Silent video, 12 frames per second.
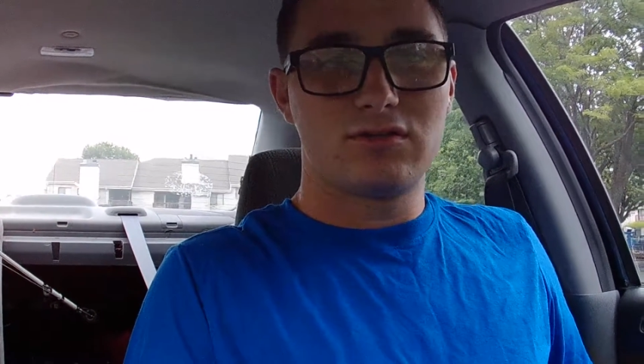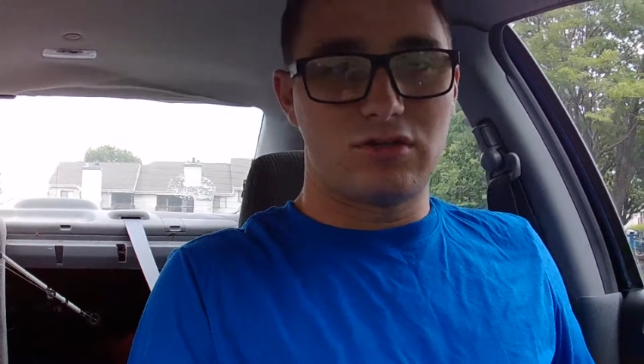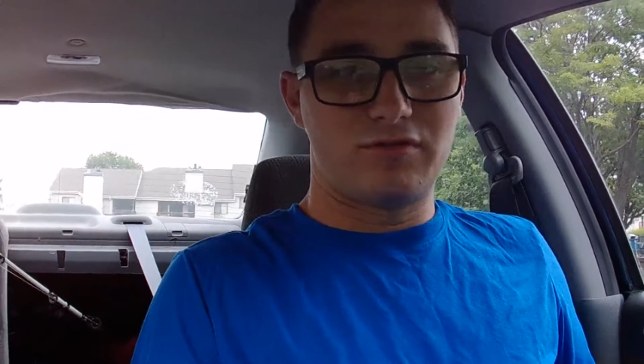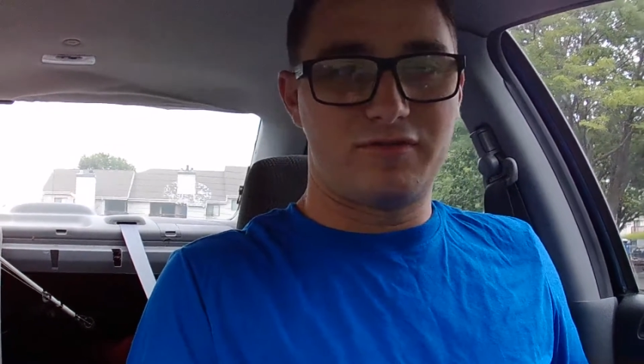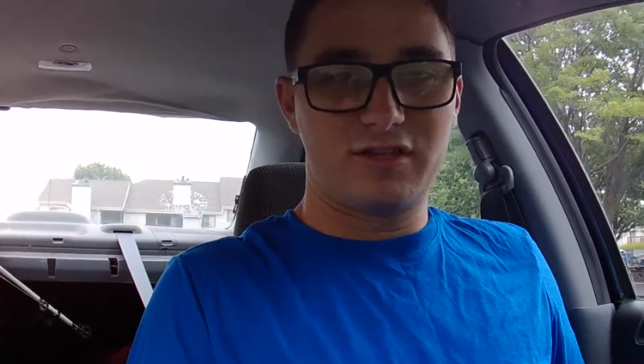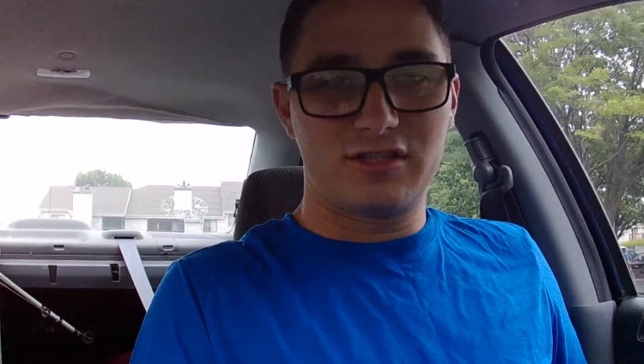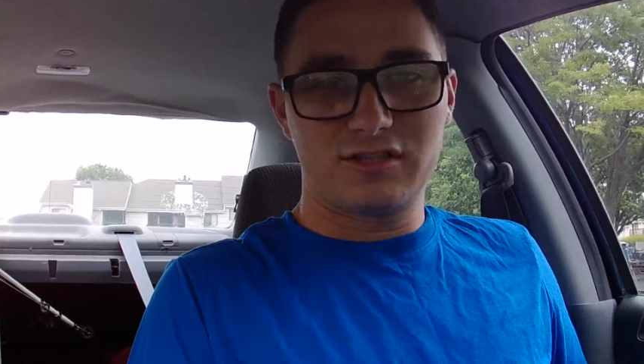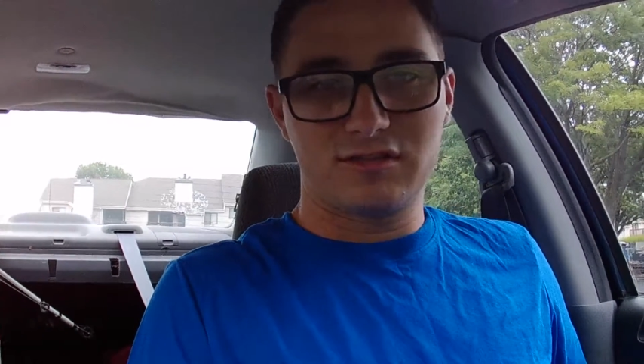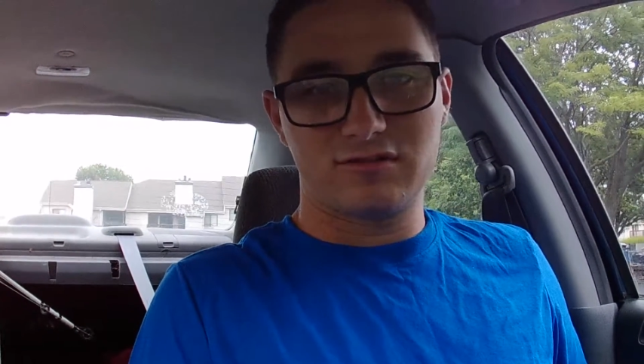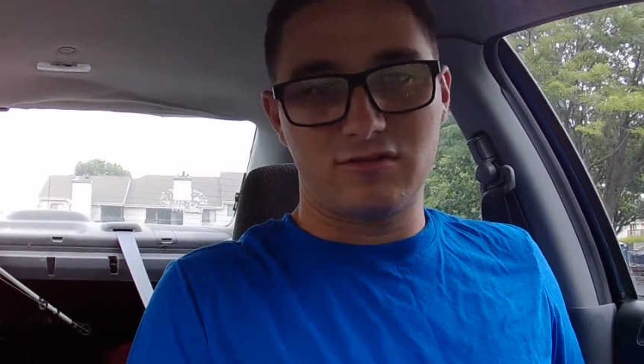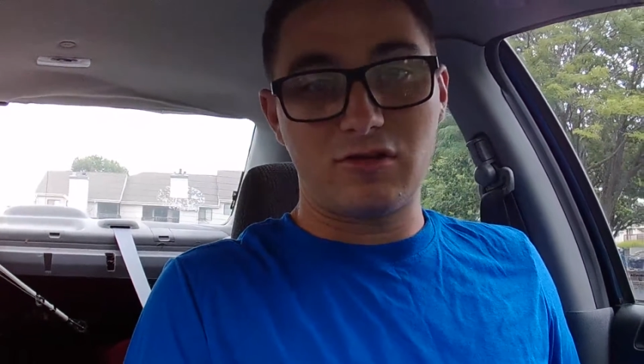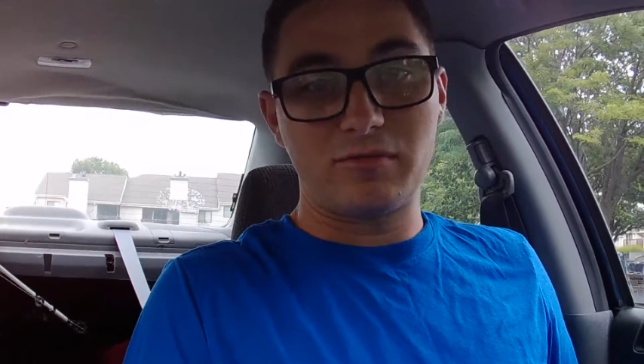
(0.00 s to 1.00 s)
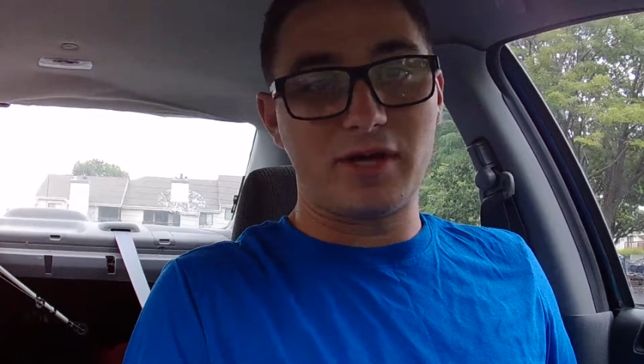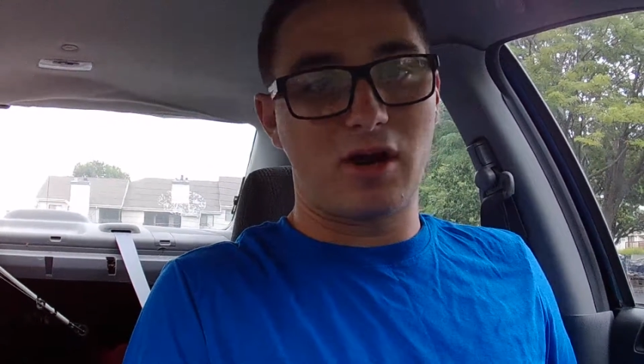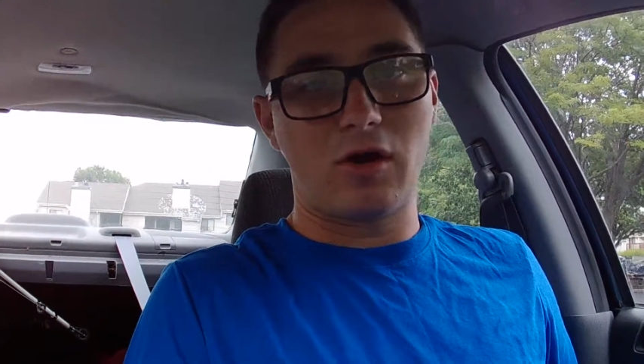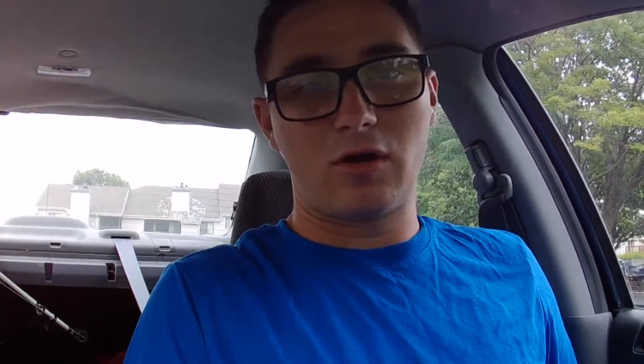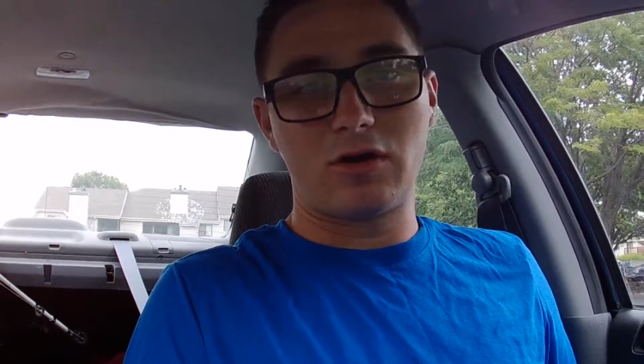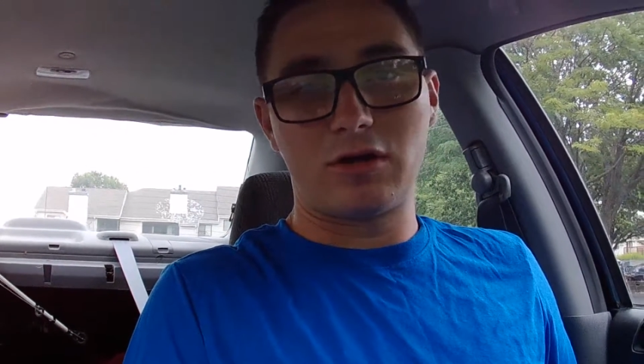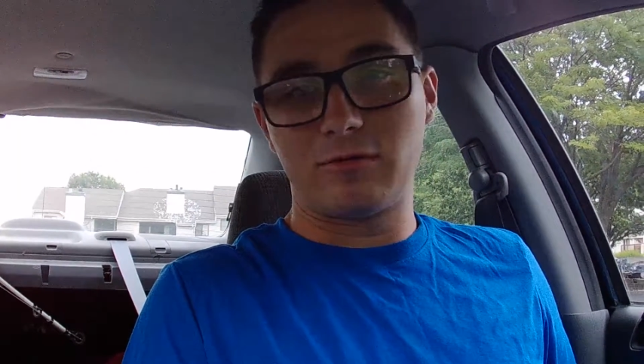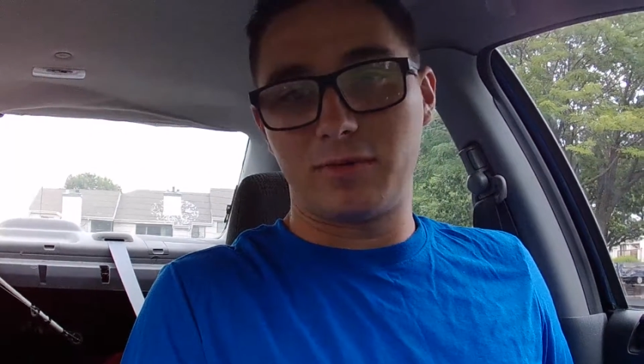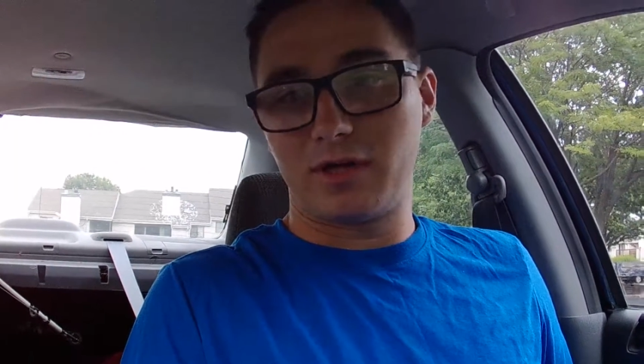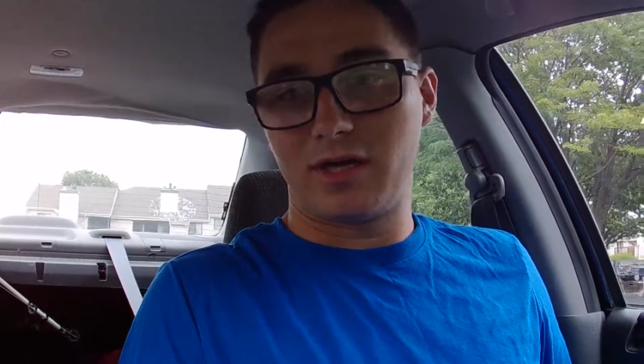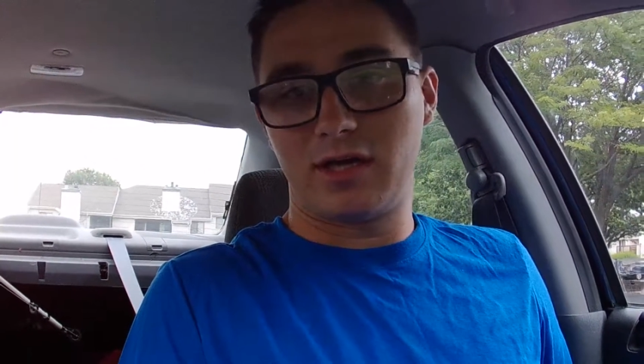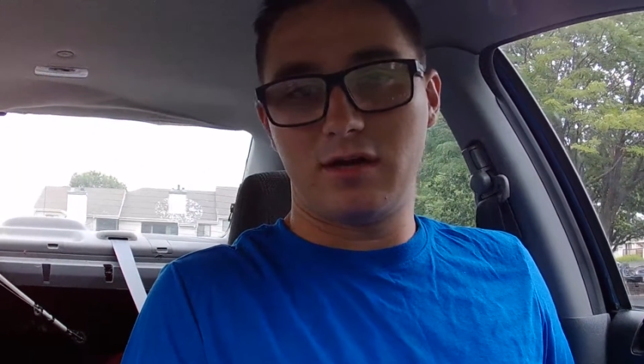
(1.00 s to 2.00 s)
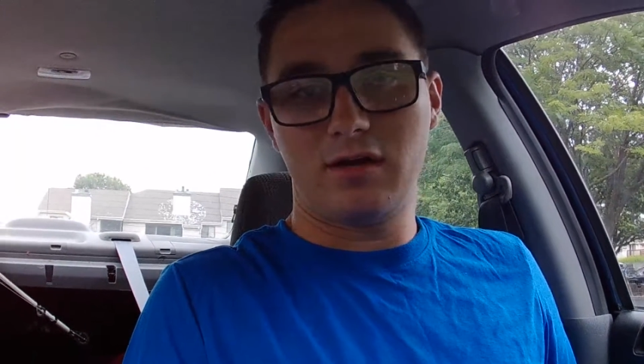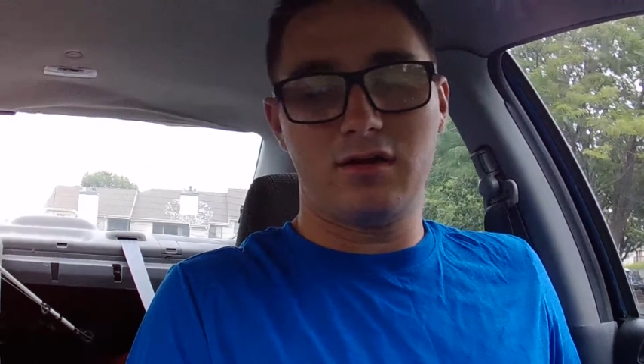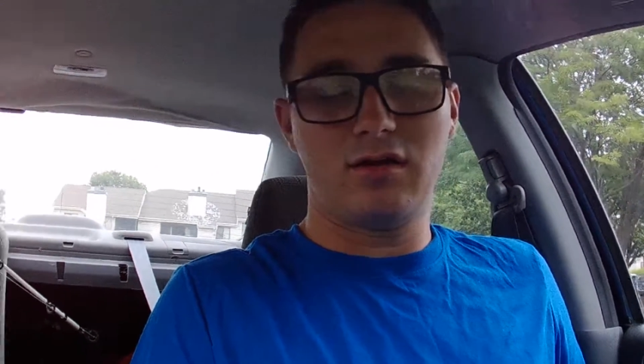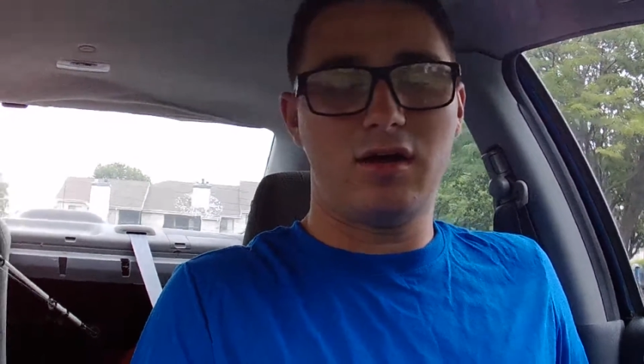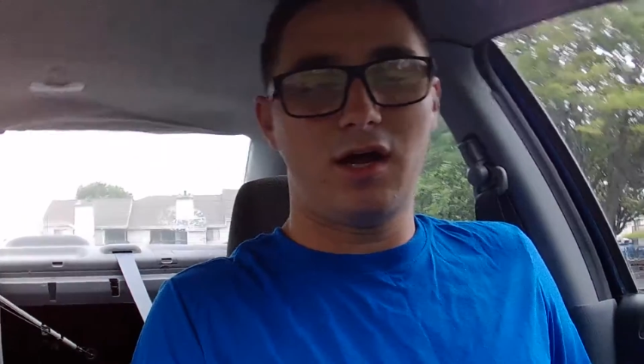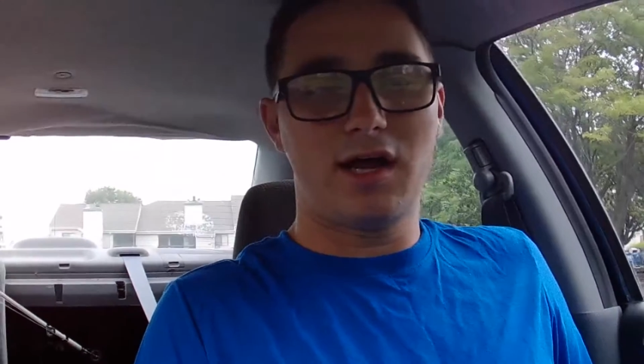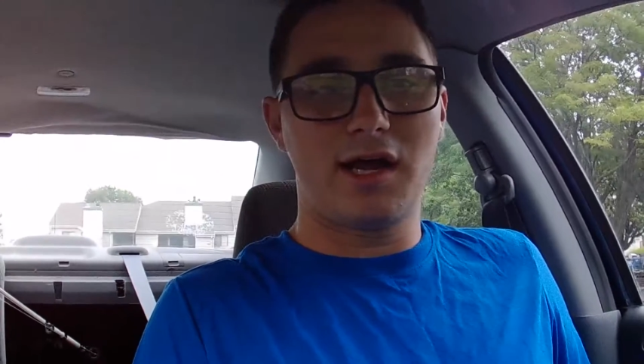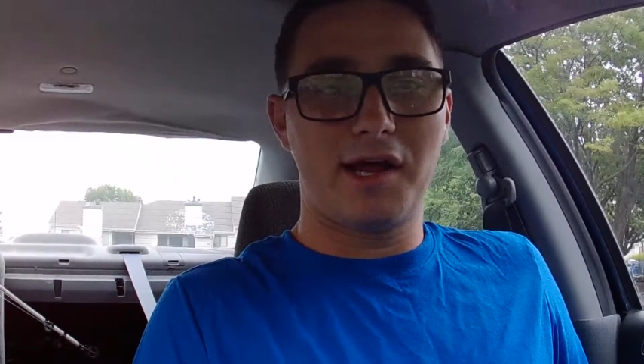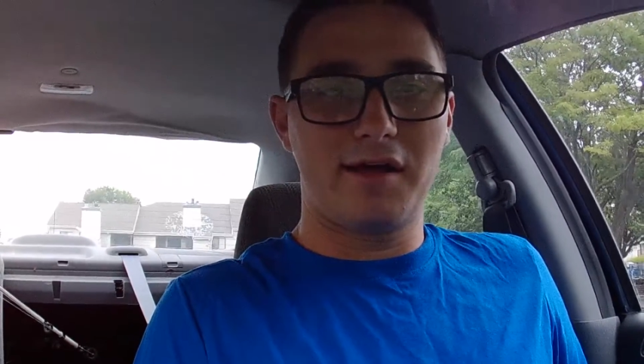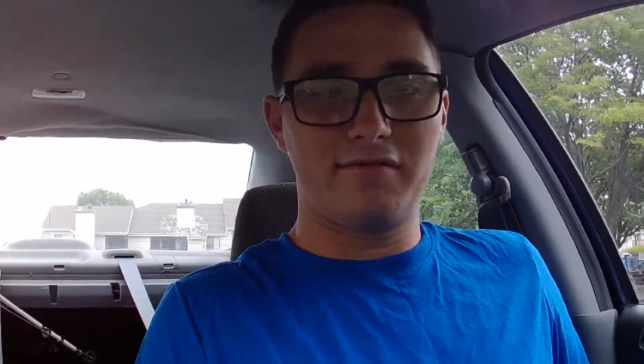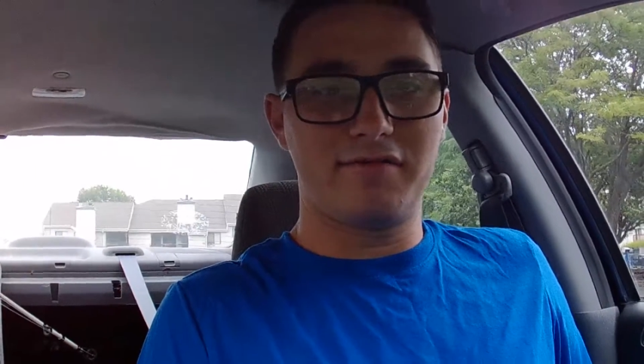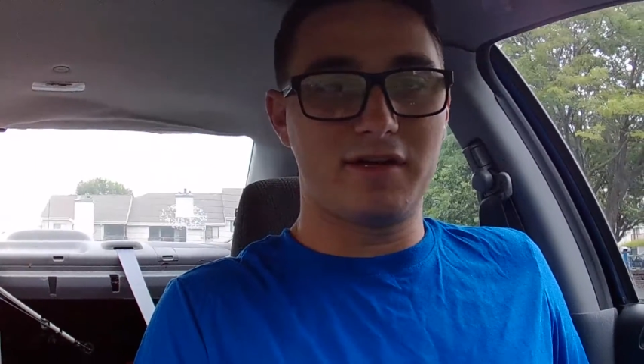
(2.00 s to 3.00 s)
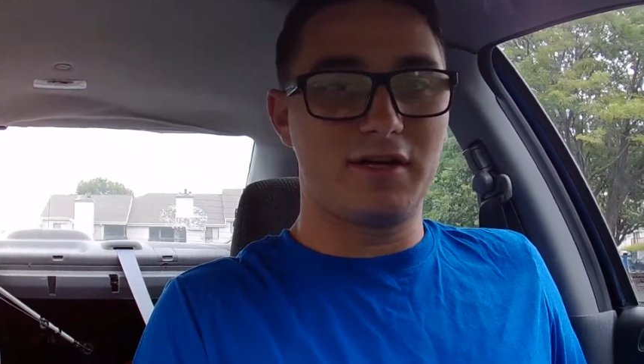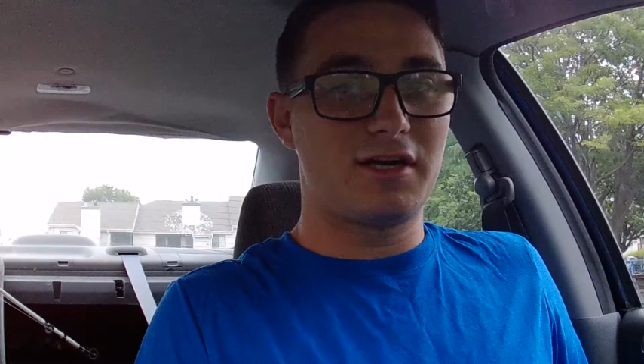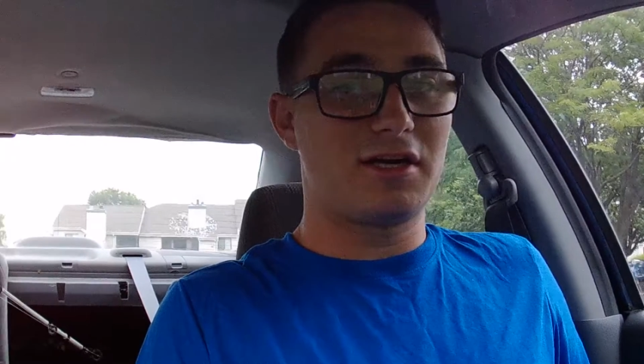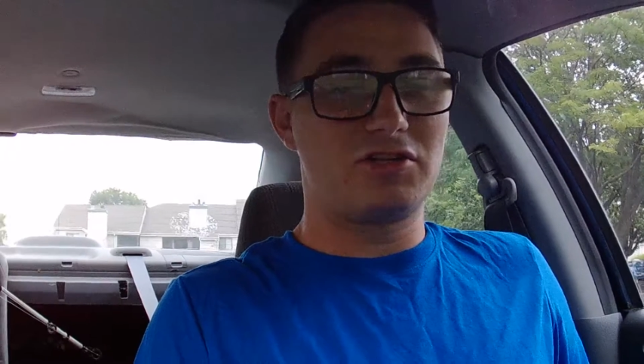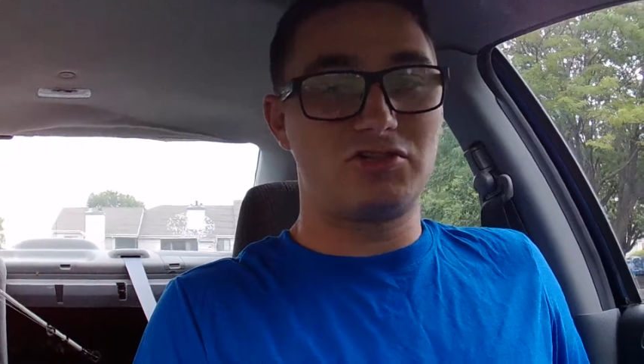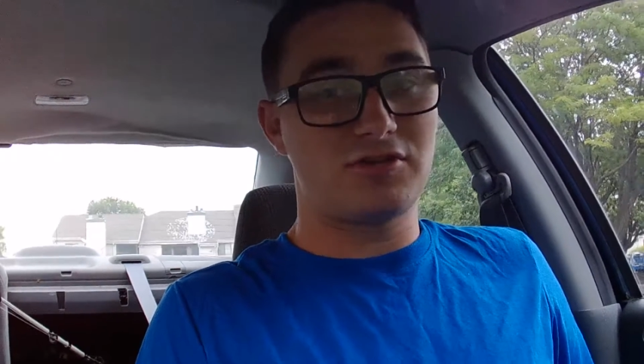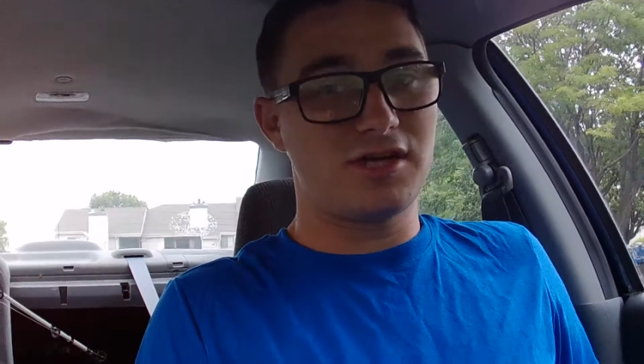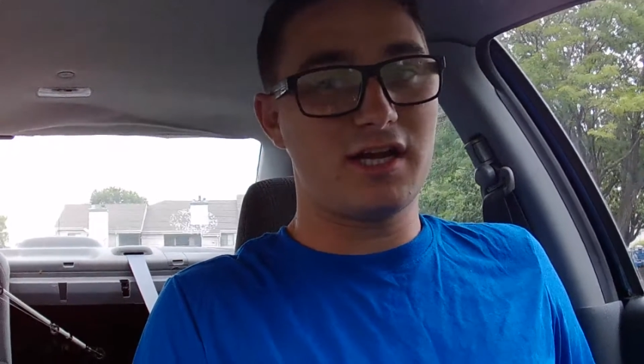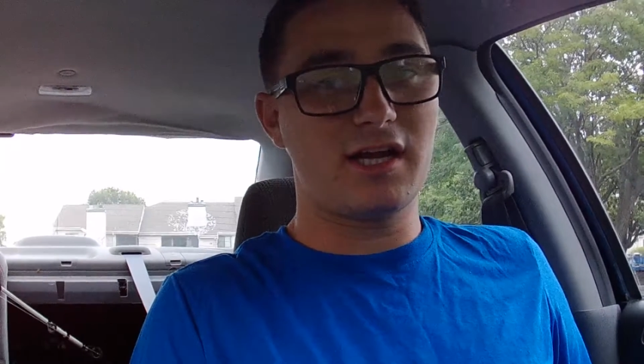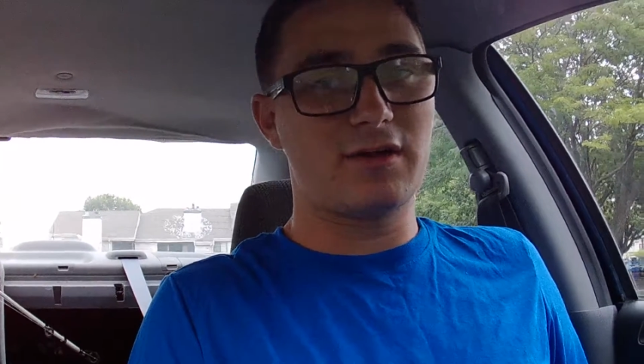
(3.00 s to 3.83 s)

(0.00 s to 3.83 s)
so the fishing is a little bit harder, but I have figured out a trick.